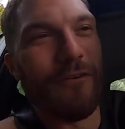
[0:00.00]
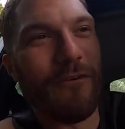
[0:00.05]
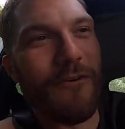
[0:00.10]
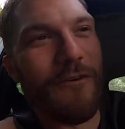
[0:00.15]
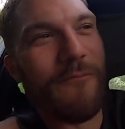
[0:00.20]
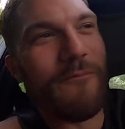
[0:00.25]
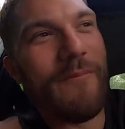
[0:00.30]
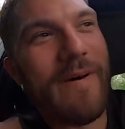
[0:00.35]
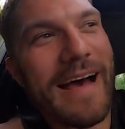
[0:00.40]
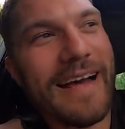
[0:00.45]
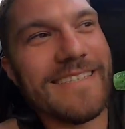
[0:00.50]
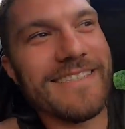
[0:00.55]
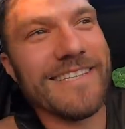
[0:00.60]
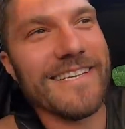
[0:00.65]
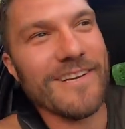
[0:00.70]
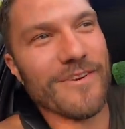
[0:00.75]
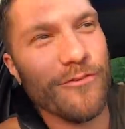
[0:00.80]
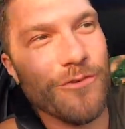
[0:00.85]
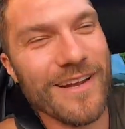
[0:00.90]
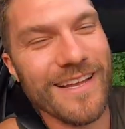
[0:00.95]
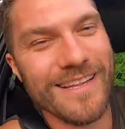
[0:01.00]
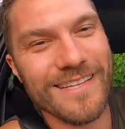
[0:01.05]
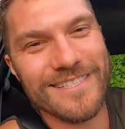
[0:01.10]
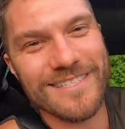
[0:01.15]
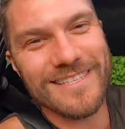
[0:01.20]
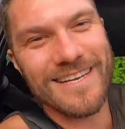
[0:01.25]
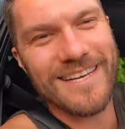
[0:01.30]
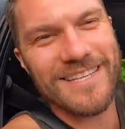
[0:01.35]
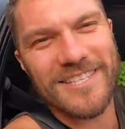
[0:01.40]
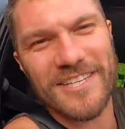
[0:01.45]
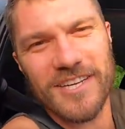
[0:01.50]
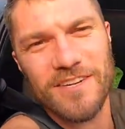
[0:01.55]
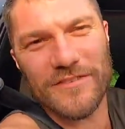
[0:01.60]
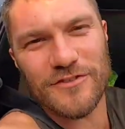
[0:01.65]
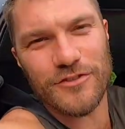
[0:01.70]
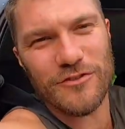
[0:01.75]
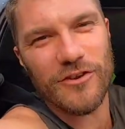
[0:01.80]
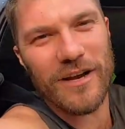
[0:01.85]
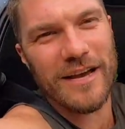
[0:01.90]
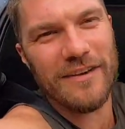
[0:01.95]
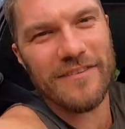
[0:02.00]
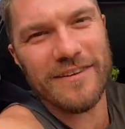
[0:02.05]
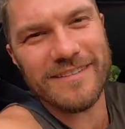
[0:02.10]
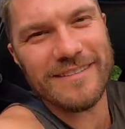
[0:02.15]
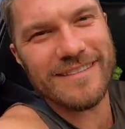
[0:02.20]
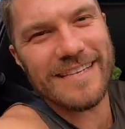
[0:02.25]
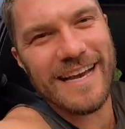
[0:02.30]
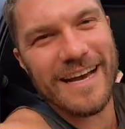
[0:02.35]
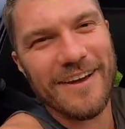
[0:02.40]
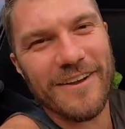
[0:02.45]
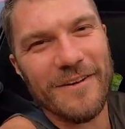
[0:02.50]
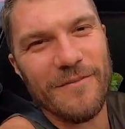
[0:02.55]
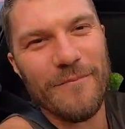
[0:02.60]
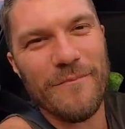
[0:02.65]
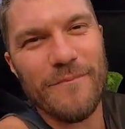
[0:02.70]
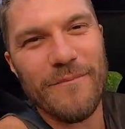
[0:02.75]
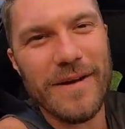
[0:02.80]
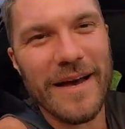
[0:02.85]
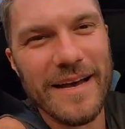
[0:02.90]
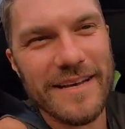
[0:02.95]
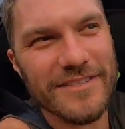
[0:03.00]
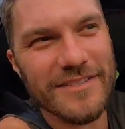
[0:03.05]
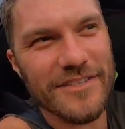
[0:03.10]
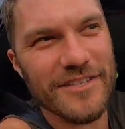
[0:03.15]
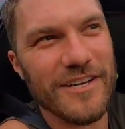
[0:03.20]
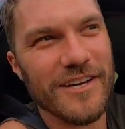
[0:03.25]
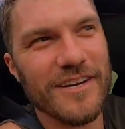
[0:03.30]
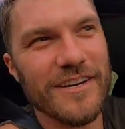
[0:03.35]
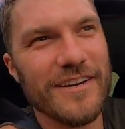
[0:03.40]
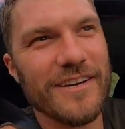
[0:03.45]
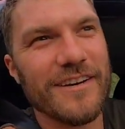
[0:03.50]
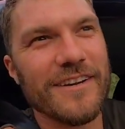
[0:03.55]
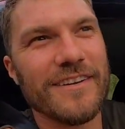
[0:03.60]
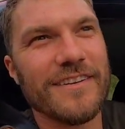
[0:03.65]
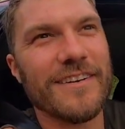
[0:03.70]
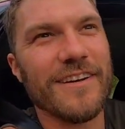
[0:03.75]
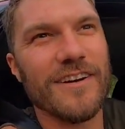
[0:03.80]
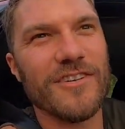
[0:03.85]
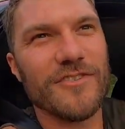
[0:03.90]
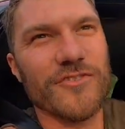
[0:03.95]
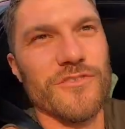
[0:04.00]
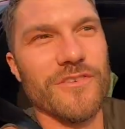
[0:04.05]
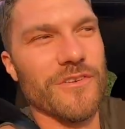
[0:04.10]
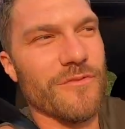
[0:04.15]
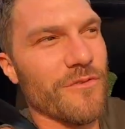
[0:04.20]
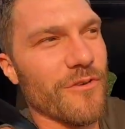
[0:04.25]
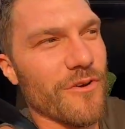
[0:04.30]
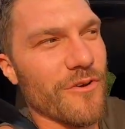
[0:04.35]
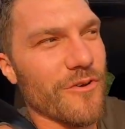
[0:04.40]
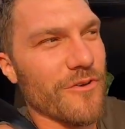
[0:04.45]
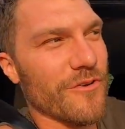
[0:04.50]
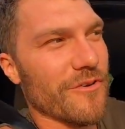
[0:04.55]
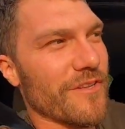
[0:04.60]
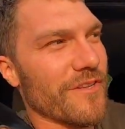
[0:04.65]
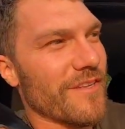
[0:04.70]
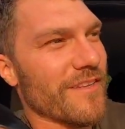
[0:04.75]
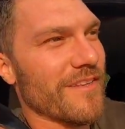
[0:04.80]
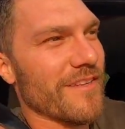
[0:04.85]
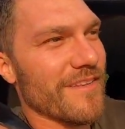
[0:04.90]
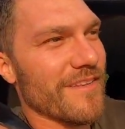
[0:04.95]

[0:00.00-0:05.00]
the romantic realization of driving down a Magyar country road.